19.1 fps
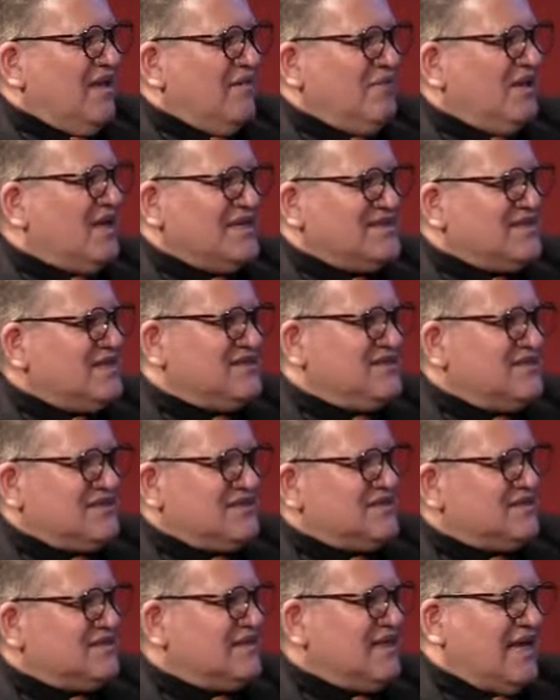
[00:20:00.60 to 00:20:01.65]
Because it's
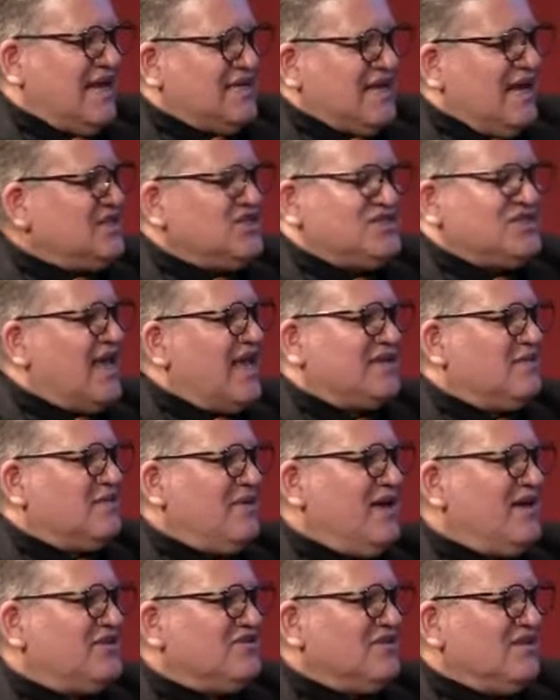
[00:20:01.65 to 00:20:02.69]
just, I just can't
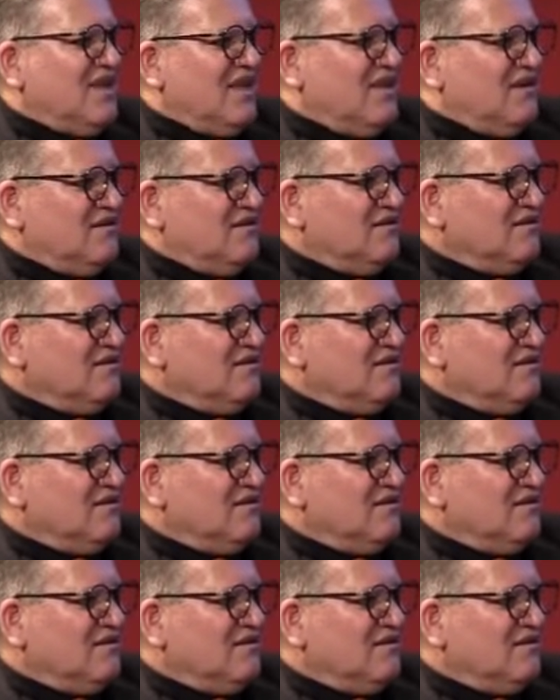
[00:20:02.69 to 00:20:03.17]
imagine that.